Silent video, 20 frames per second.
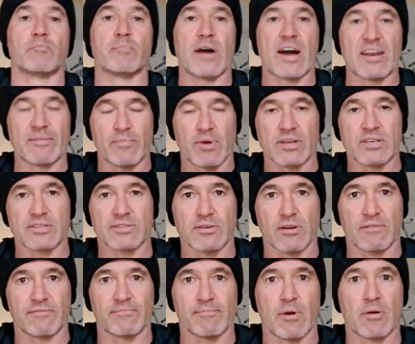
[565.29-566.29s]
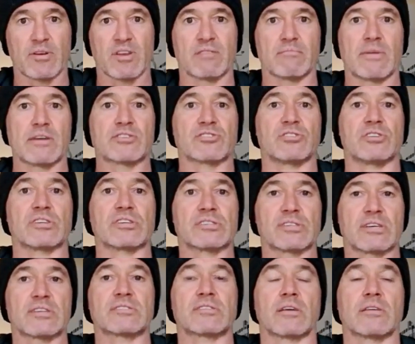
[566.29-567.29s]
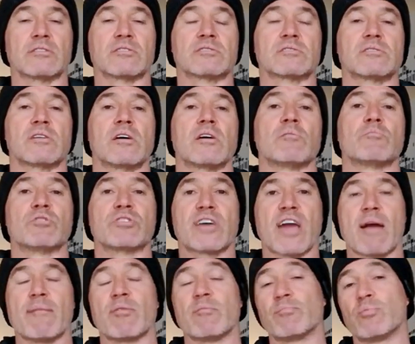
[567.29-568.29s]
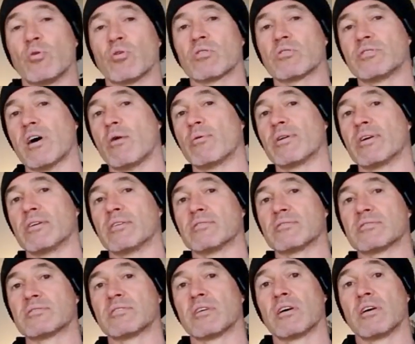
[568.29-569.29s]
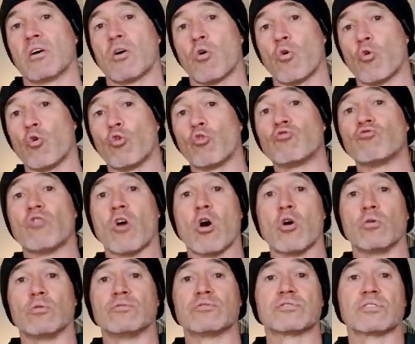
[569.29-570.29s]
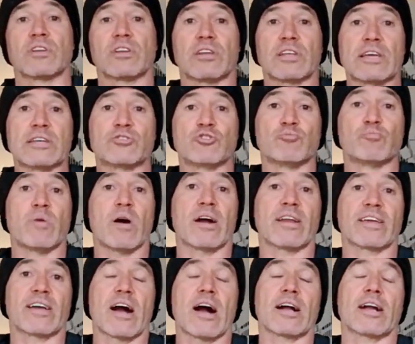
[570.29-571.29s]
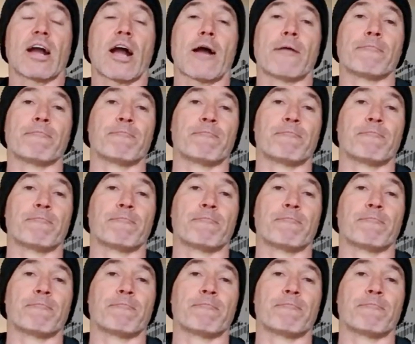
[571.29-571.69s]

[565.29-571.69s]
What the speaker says: Part of Myself, Multidimensional Existence, became the book known as All Roads Lead to Parihaka.